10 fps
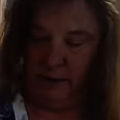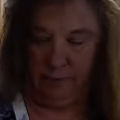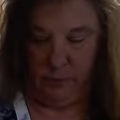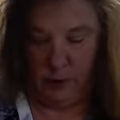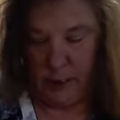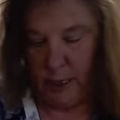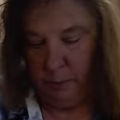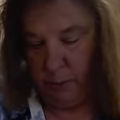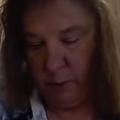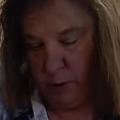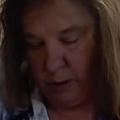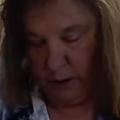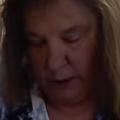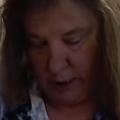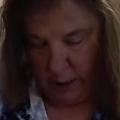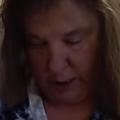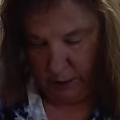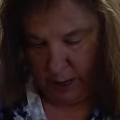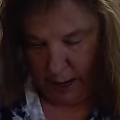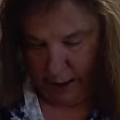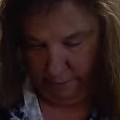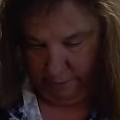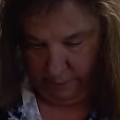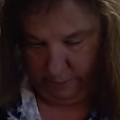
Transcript: a full cup, but we're just going to do half.